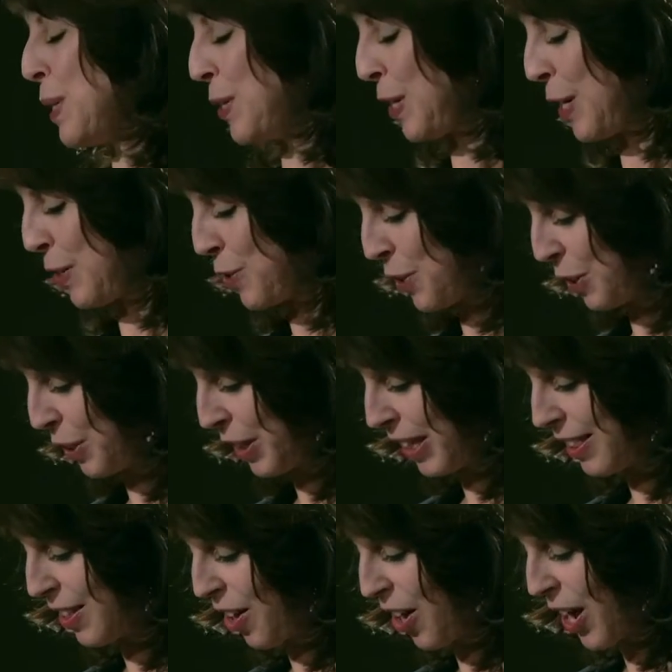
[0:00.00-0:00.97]

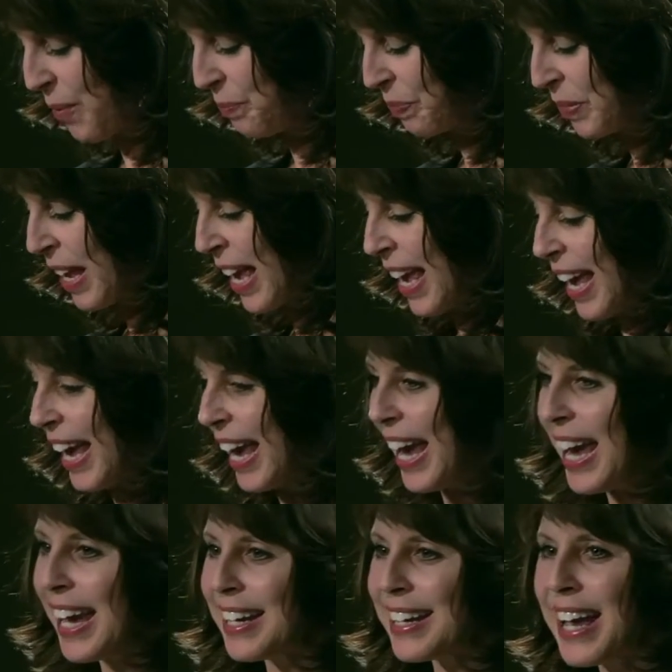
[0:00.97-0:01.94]
potentially thought.
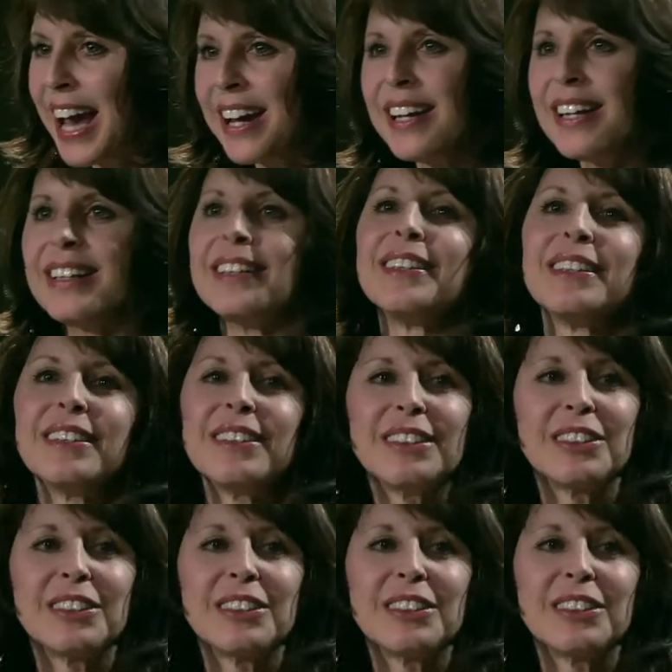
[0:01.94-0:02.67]
And kind of